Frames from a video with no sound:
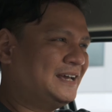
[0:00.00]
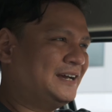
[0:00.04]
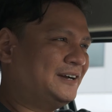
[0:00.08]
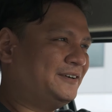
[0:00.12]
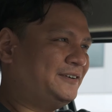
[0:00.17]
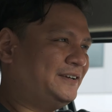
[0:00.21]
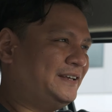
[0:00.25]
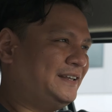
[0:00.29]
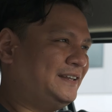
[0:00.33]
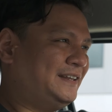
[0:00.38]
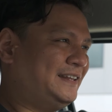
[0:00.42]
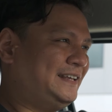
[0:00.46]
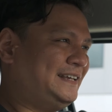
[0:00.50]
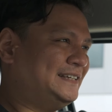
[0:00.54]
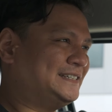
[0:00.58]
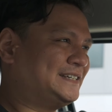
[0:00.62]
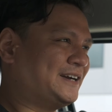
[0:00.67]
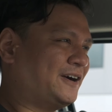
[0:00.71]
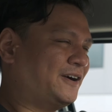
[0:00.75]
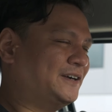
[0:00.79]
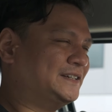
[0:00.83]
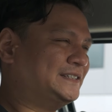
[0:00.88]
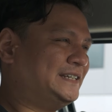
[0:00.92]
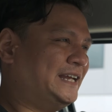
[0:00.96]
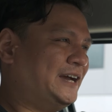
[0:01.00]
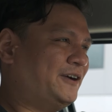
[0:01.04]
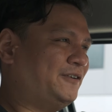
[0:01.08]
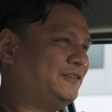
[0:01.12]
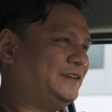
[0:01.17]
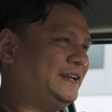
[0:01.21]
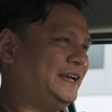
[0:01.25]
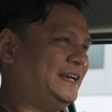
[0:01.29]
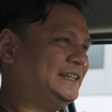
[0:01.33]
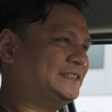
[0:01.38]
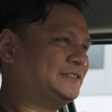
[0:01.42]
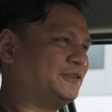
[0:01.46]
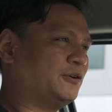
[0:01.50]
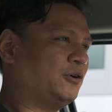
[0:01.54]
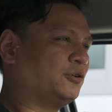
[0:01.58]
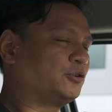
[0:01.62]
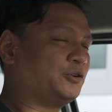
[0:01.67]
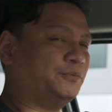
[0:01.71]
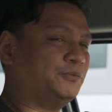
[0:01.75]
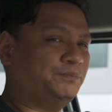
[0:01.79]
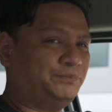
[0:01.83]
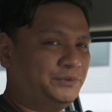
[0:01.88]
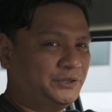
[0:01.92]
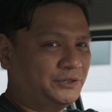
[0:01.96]
With these cars nowadays, they're all
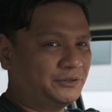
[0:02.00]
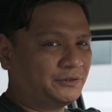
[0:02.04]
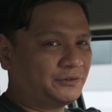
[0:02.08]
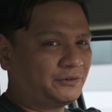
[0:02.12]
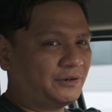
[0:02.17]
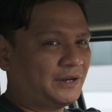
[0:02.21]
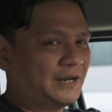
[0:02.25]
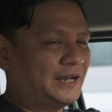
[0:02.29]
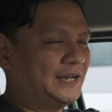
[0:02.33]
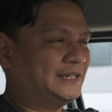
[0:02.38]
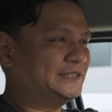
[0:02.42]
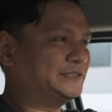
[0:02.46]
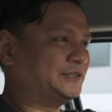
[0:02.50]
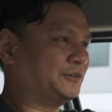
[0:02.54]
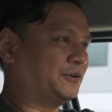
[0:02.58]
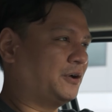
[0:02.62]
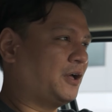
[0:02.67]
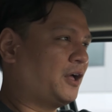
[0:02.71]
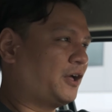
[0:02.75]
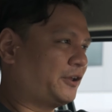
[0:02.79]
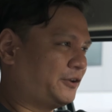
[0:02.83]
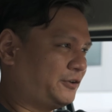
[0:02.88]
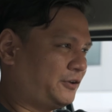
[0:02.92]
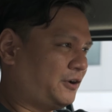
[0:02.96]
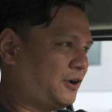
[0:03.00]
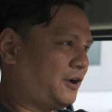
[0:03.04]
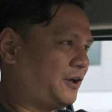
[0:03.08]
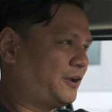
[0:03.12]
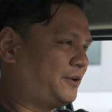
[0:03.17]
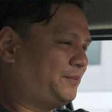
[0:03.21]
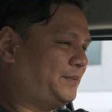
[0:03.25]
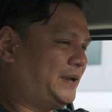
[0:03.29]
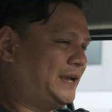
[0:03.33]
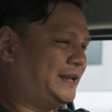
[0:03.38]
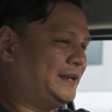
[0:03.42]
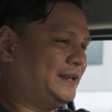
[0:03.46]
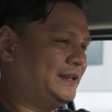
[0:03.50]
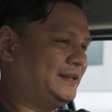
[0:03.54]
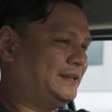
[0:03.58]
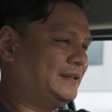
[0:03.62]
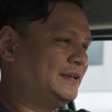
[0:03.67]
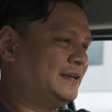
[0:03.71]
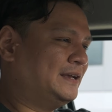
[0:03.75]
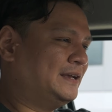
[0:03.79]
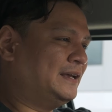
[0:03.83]
computerized, they're all automated,